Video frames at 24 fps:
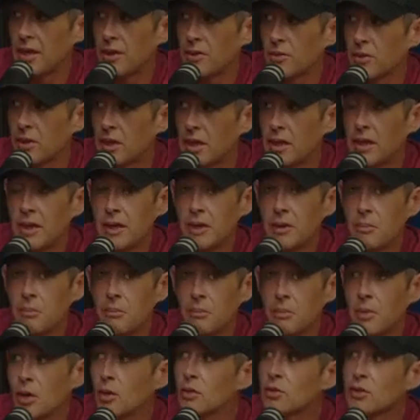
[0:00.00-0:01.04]
now,
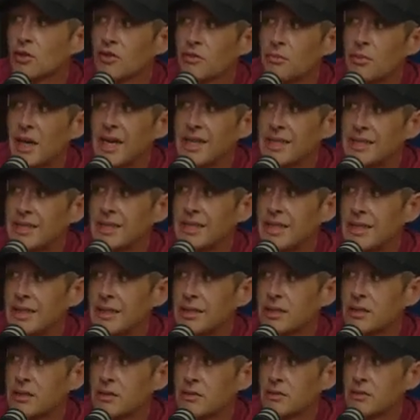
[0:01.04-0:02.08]
most of my
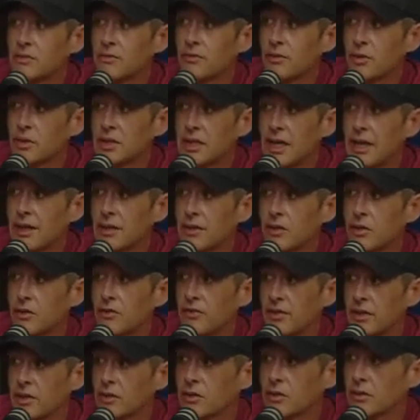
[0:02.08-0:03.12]
seats for talent
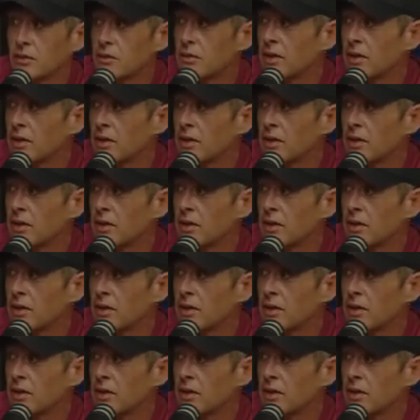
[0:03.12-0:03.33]
are filled,